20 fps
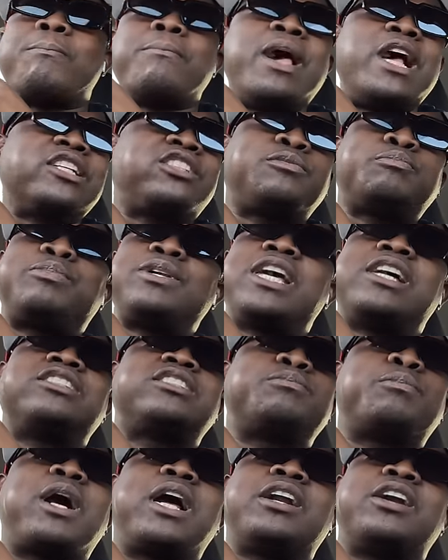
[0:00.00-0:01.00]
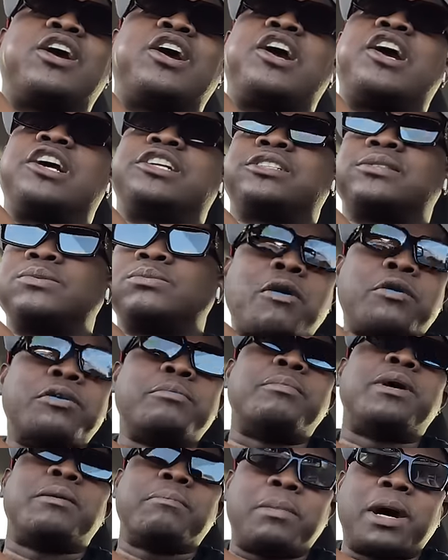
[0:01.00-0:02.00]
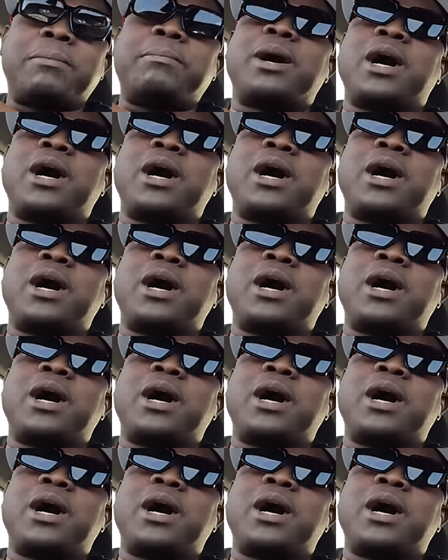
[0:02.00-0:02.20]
Best place on earth. Remember